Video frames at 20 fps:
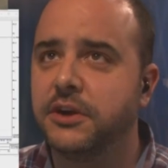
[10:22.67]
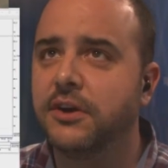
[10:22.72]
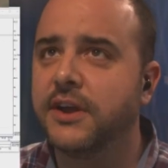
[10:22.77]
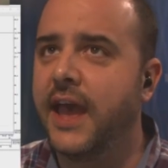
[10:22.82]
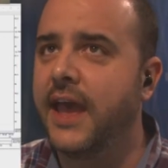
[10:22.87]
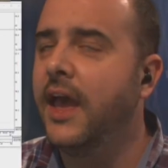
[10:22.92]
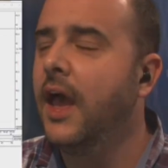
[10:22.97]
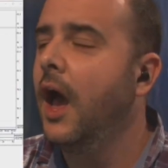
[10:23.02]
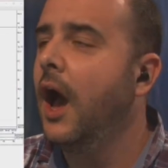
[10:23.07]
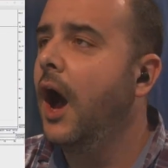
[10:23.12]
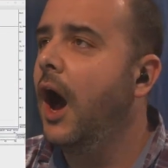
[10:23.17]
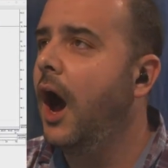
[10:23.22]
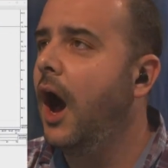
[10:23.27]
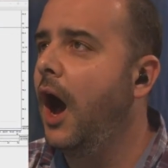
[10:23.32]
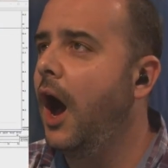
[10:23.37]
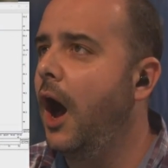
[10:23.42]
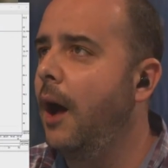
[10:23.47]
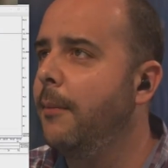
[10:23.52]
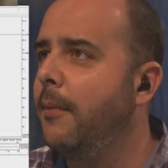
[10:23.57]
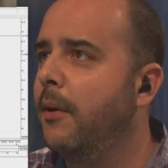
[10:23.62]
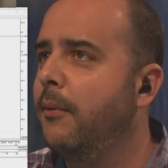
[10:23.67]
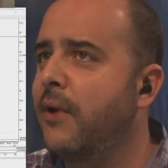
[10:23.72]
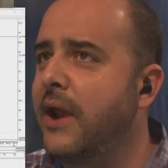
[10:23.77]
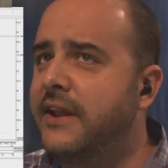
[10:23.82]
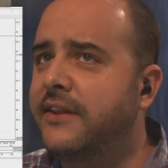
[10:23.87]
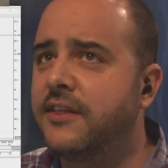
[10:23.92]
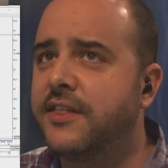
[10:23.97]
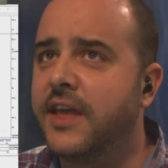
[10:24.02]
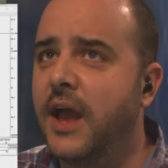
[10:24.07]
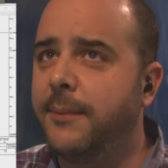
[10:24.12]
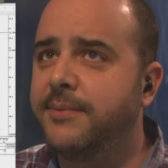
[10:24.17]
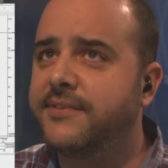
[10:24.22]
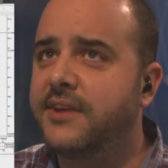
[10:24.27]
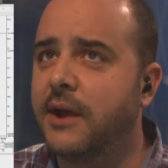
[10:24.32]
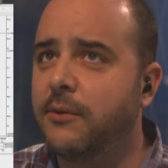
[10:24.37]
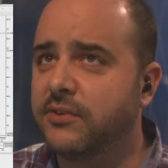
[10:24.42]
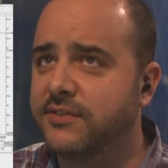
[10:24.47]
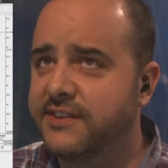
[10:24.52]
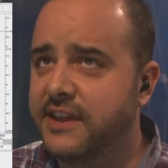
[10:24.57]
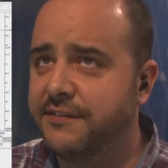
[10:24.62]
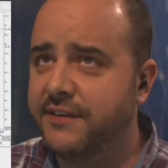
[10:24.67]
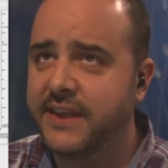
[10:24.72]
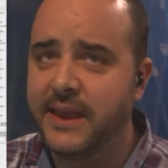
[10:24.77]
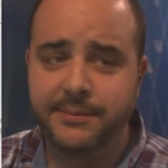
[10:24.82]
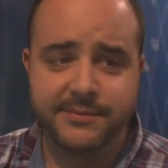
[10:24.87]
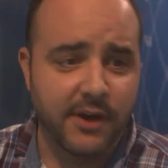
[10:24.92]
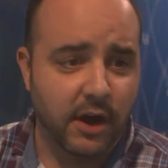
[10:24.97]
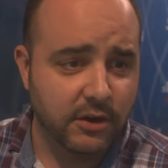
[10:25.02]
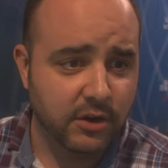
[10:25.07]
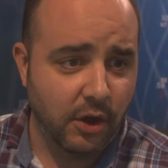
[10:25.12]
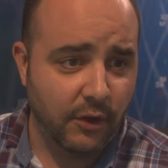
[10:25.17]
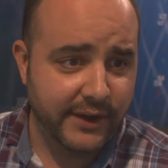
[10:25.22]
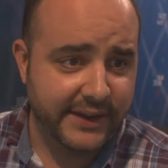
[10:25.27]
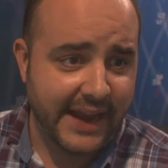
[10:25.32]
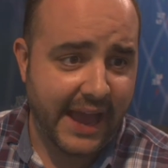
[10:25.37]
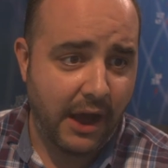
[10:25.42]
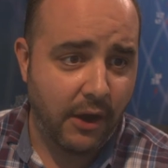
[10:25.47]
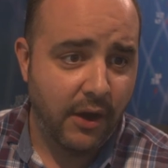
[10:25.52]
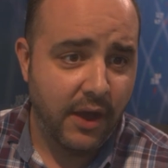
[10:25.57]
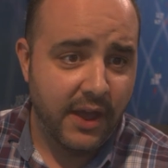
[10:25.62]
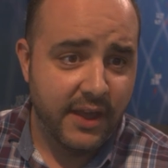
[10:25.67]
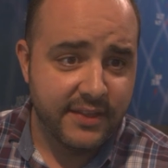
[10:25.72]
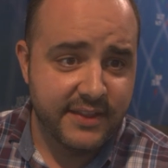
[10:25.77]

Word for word: Okay, right to the upside. We'll see if it keeps on going now.